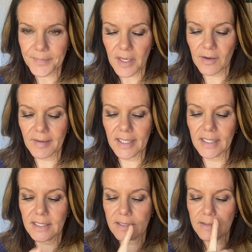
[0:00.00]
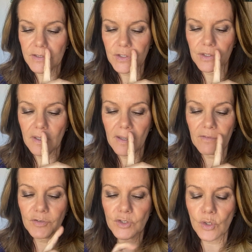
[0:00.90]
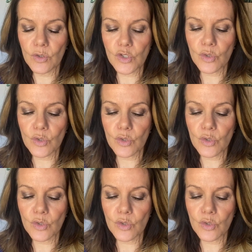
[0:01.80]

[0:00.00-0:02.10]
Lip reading: All right, in addition, for those